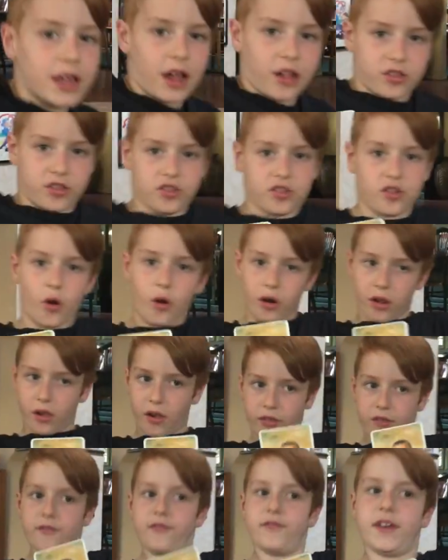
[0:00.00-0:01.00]
get started
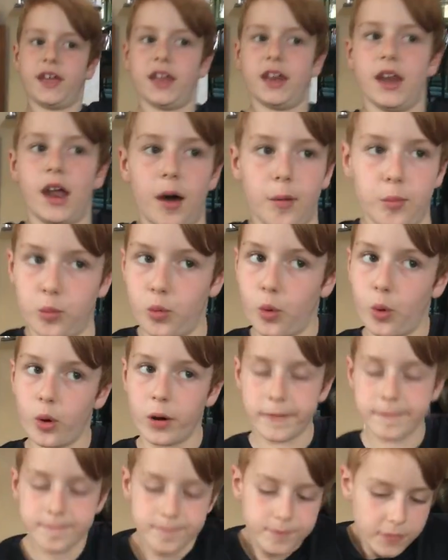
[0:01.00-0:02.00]
on the Vietnam
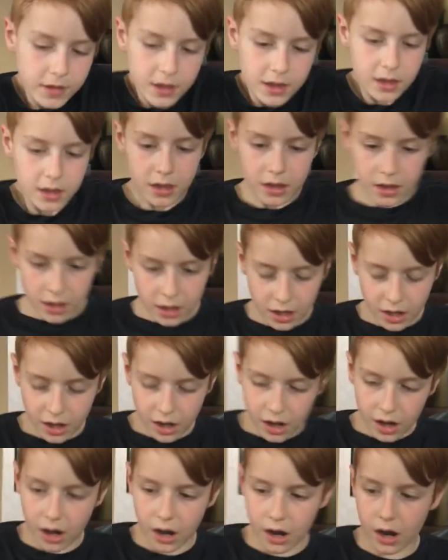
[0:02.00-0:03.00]
War.
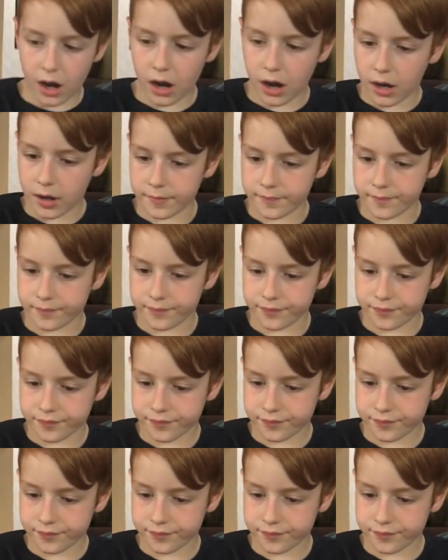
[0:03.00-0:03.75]
And